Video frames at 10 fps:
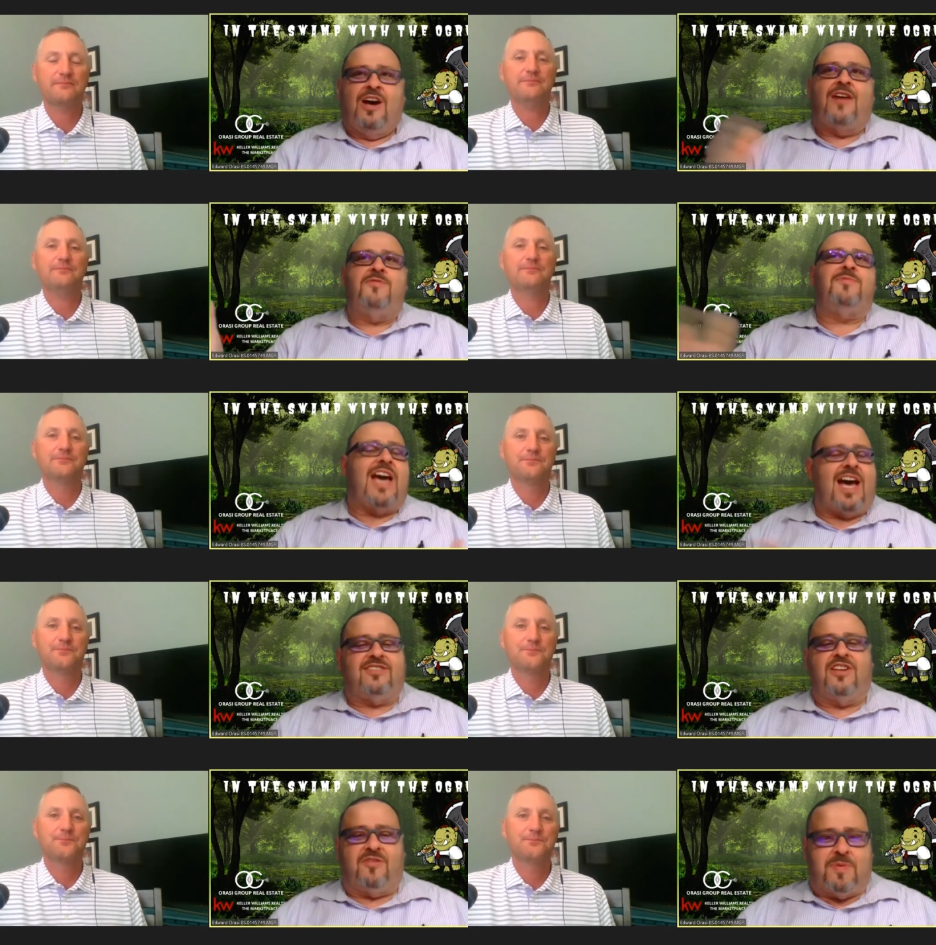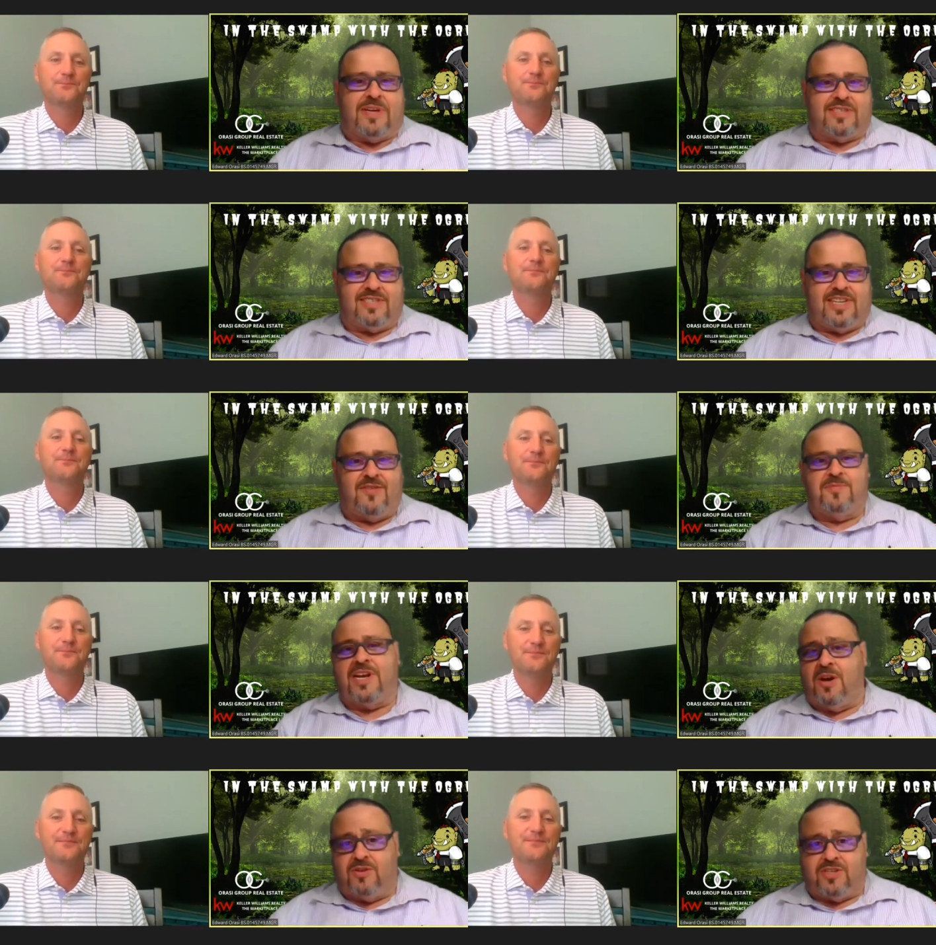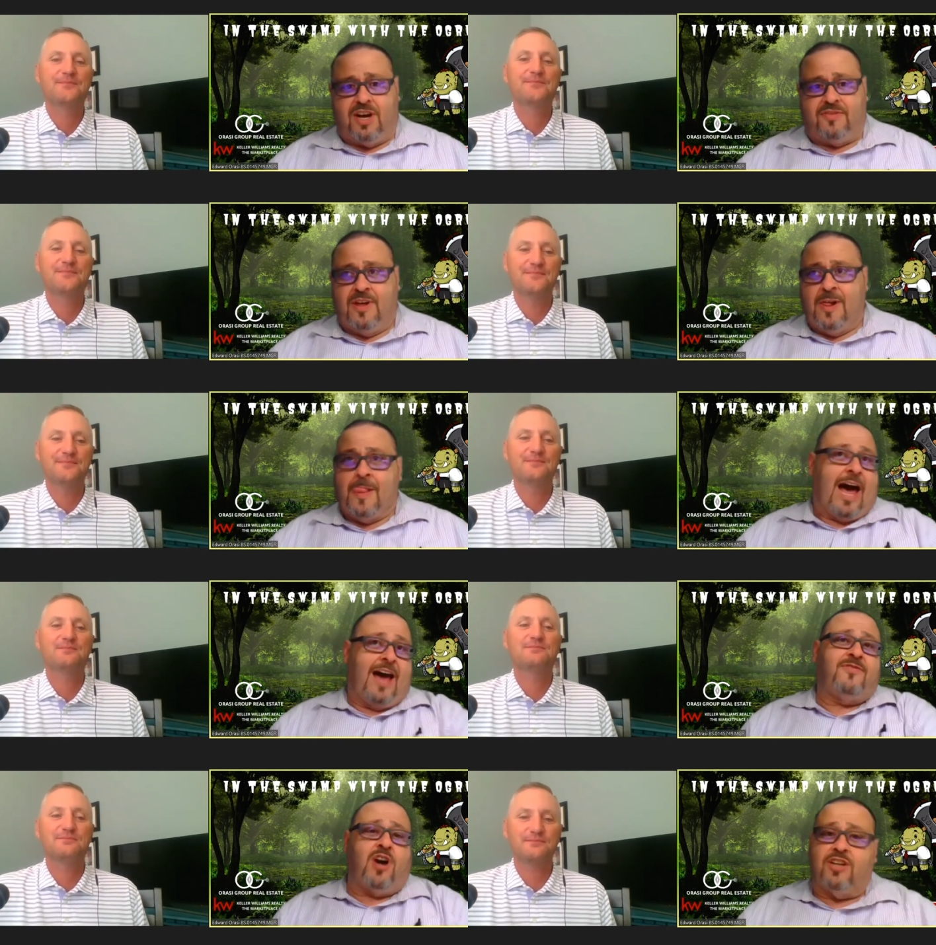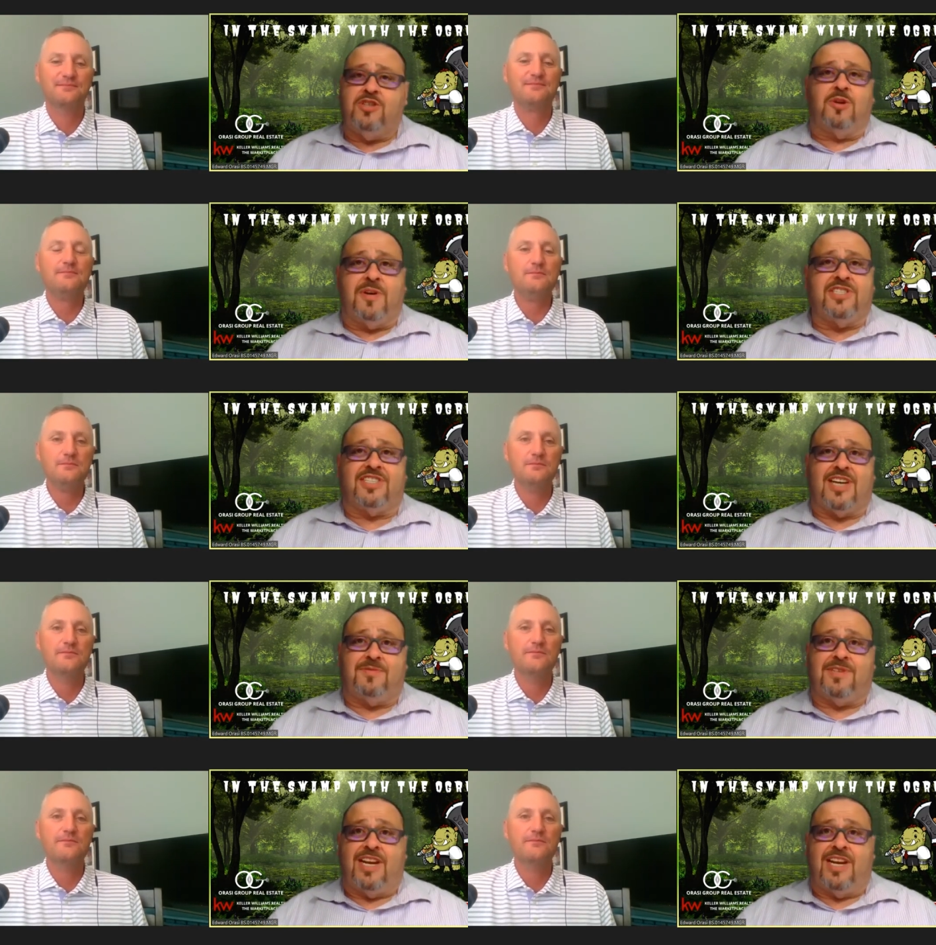Speaker 1: Everybody has enough business and everybody knows enough. I've called you a bunch of times